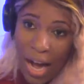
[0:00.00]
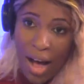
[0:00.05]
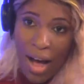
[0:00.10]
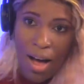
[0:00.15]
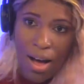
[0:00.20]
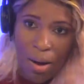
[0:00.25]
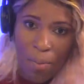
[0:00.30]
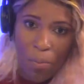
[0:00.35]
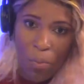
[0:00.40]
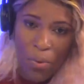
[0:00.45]

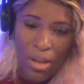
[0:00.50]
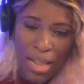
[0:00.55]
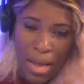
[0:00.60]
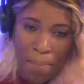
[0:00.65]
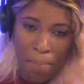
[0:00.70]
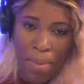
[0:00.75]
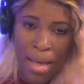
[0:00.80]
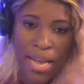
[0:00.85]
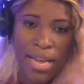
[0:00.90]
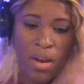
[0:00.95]
up, when
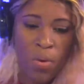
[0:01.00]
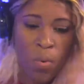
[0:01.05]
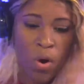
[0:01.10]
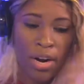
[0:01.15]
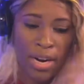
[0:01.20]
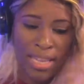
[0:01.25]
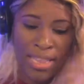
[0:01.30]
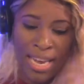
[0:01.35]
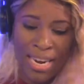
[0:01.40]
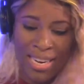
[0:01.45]
they make it
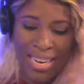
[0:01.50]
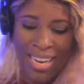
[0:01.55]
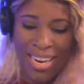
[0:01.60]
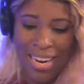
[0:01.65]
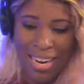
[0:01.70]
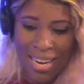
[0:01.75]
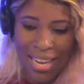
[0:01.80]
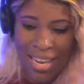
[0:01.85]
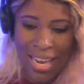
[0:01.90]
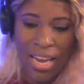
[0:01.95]
work, and they
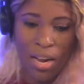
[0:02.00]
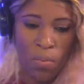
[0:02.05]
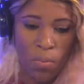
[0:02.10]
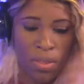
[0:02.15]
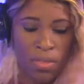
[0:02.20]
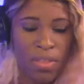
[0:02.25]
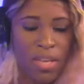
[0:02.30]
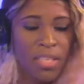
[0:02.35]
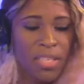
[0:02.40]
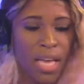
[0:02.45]
did it again
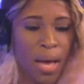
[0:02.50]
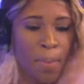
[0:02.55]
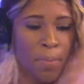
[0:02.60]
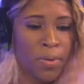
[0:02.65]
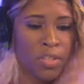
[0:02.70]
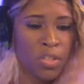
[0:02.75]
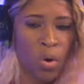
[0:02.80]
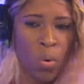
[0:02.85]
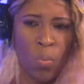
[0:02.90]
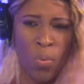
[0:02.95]
with this
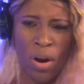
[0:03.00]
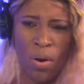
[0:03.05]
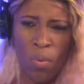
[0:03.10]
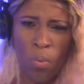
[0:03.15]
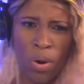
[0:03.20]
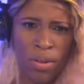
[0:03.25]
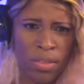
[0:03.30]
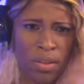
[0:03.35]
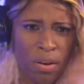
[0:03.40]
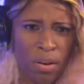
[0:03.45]
episode, where
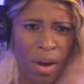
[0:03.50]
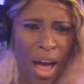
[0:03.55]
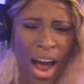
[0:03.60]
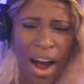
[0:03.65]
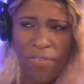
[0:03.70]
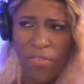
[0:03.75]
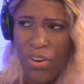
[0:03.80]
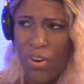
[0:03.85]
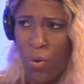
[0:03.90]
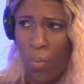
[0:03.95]

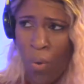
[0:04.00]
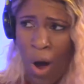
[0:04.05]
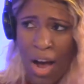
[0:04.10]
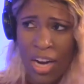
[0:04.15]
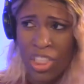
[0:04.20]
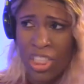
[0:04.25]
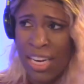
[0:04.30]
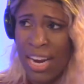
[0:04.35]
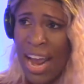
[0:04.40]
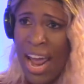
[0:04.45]
after you're
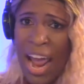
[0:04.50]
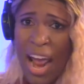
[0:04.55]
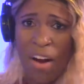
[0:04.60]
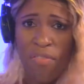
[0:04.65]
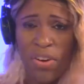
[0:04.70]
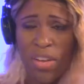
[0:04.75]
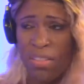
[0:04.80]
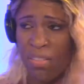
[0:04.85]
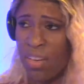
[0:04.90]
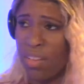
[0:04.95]
watching
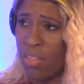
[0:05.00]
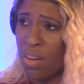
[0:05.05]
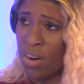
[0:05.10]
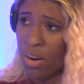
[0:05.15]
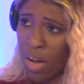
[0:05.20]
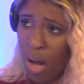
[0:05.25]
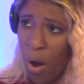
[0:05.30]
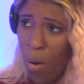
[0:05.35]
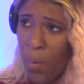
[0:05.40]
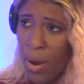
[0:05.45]
everything they're
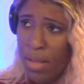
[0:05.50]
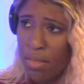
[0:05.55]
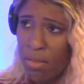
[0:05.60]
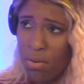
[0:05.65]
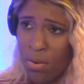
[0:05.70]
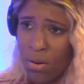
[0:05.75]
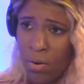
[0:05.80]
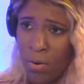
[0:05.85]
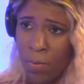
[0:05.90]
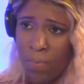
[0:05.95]
going
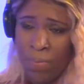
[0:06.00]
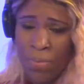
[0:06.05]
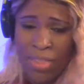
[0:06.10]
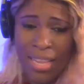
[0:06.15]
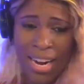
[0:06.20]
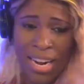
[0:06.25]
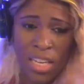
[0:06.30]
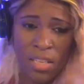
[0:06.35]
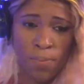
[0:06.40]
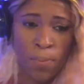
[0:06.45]
through,
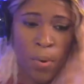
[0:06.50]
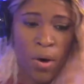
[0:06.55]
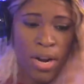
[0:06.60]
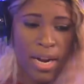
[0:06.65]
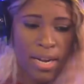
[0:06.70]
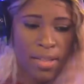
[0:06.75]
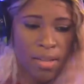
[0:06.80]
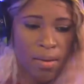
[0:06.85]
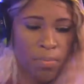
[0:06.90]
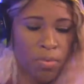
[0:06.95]
that he's
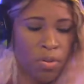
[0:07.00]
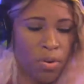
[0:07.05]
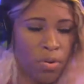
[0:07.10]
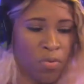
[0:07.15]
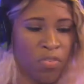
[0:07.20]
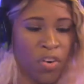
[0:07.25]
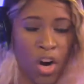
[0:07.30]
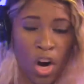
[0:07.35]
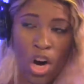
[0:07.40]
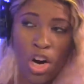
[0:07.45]
putting them
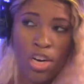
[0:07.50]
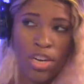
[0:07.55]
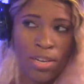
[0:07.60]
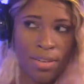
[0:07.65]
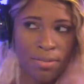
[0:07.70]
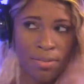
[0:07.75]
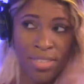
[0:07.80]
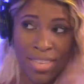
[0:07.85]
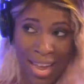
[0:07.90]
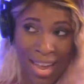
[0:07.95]
through, for her
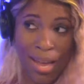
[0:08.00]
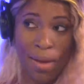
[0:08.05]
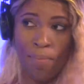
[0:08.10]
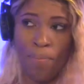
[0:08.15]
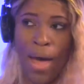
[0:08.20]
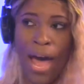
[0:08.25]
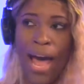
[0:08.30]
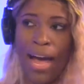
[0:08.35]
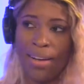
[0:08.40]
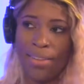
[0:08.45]
to take
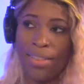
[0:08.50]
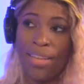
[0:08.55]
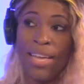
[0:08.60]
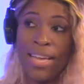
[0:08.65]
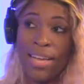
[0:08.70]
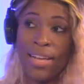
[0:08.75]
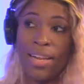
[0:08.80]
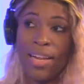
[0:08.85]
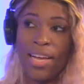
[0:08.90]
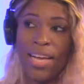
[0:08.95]
back the
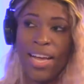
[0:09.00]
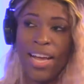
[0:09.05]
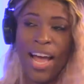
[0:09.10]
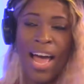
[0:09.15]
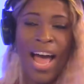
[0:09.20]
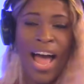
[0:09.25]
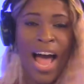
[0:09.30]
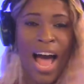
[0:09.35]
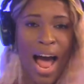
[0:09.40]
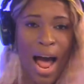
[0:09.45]
healing,
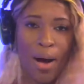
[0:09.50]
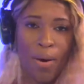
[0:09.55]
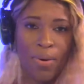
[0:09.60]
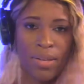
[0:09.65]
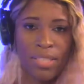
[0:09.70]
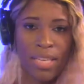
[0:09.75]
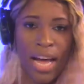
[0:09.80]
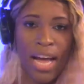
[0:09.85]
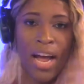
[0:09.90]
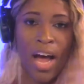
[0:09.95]
I
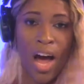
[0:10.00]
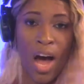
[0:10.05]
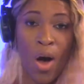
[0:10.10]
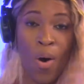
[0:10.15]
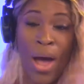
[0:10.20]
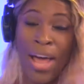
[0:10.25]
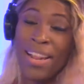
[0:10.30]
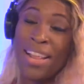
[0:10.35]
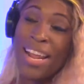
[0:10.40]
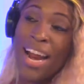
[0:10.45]
was like,
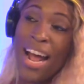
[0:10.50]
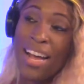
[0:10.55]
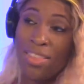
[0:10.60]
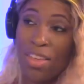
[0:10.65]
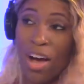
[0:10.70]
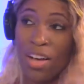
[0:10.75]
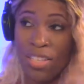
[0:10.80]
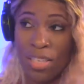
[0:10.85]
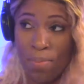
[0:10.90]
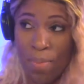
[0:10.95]
oh. And then I
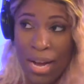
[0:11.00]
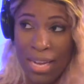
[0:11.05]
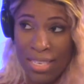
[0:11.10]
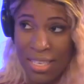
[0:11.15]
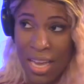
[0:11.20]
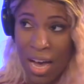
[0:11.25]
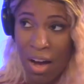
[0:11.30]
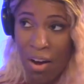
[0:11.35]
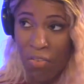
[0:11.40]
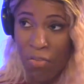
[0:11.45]
thought to
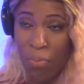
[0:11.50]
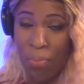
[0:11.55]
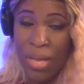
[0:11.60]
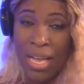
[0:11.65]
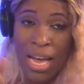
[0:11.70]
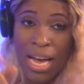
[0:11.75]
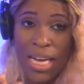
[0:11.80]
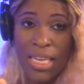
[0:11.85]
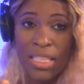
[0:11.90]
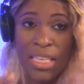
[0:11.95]
myself,
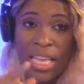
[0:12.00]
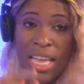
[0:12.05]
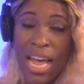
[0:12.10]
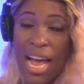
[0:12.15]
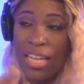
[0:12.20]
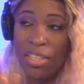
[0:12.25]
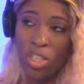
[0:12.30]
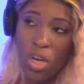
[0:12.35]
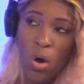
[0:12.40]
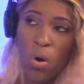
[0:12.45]
because he
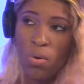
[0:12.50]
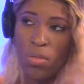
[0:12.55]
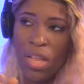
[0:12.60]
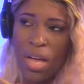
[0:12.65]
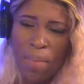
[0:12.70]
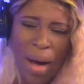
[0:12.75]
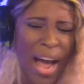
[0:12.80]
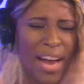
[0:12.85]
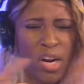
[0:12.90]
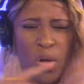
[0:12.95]
had told
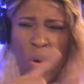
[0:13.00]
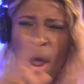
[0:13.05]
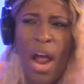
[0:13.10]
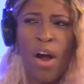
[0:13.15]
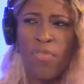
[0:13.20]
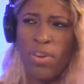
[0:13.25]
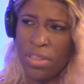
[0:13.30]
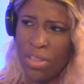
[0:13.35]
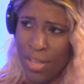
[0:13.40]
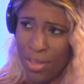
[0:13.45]
them, I know
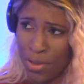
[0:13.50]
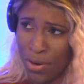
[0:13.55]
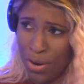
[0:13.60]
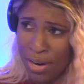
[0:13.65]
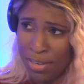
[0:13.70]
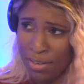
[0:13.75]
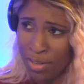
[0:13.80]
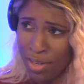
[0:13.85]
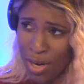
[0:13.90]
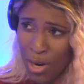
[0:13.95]
everything there
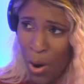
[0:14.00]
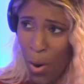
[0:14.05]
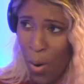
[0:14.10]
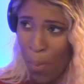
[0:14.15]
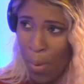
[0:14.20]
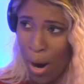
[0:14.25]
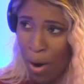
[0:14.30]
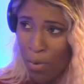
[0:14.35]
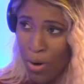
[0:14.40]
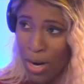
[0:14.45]
is to know
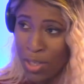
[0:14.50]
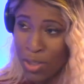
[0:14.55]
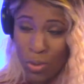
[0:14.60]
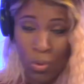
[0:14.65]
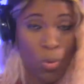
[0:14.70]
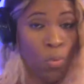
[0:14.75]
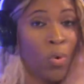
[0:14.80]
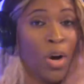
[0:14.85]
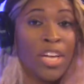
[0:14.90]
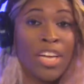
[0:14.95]
about
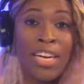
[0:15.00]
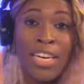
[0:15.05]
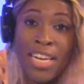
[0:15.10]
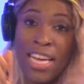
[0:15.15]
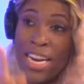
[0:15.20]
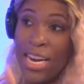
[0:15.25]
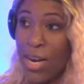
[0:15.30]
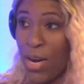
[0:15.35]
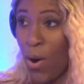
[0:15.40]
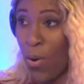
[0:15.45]
Rachel. Well, you
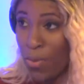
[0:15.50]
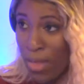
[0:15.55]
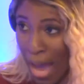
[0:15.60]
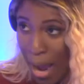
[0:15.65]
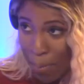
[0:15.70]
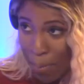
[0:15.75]
didn't know that